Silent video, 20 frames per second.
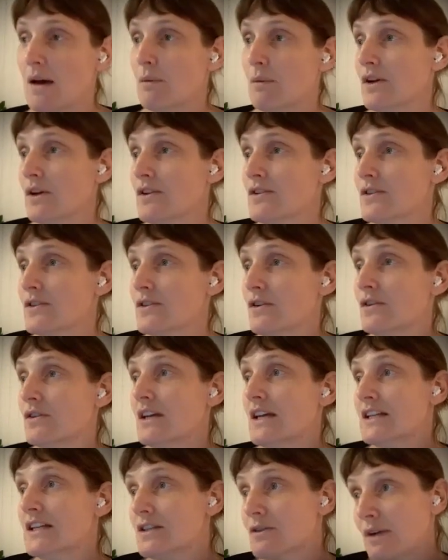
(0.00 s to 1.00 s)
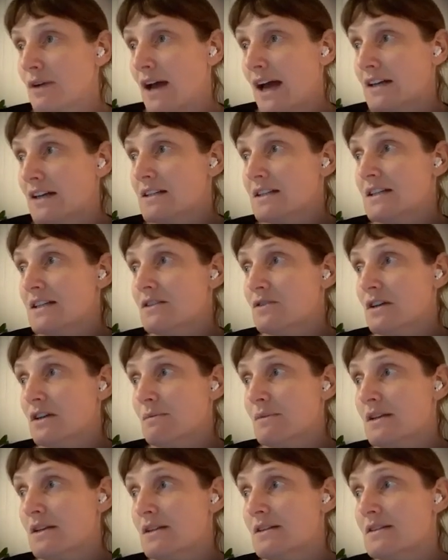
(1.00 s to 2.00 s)
We also interact these
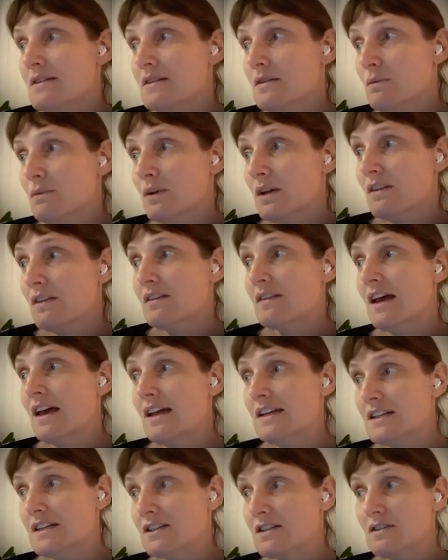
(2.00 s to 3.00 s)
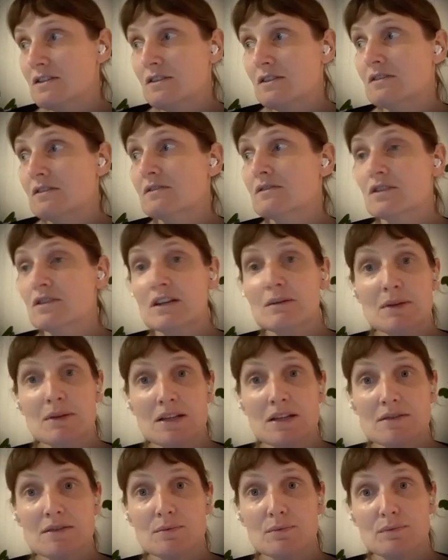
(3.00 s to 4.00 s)
treatments with additional
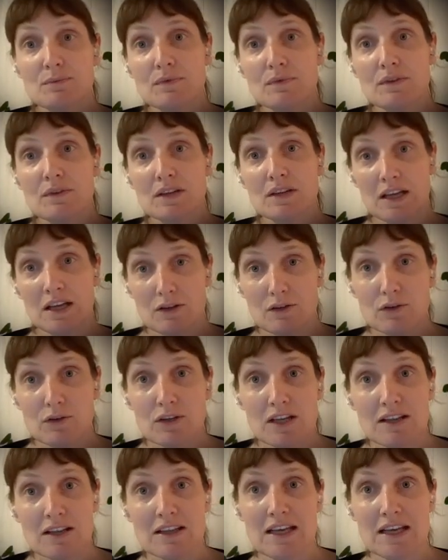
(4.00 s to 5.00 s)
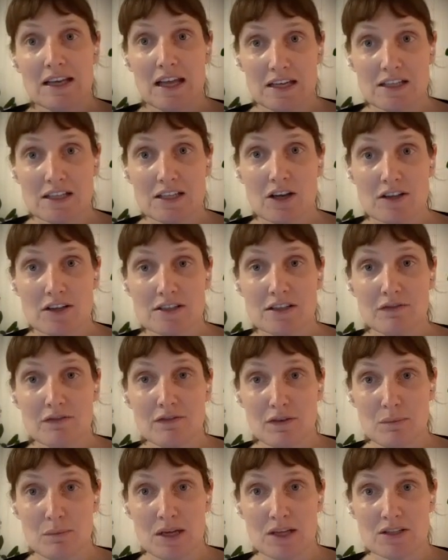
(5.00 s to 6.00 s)
treatments, including the energy cost
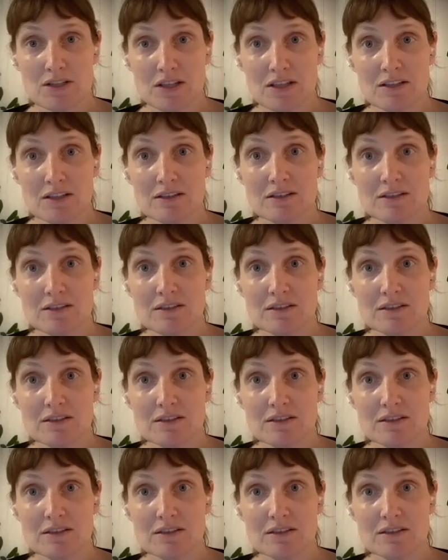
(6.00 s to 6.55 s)
information.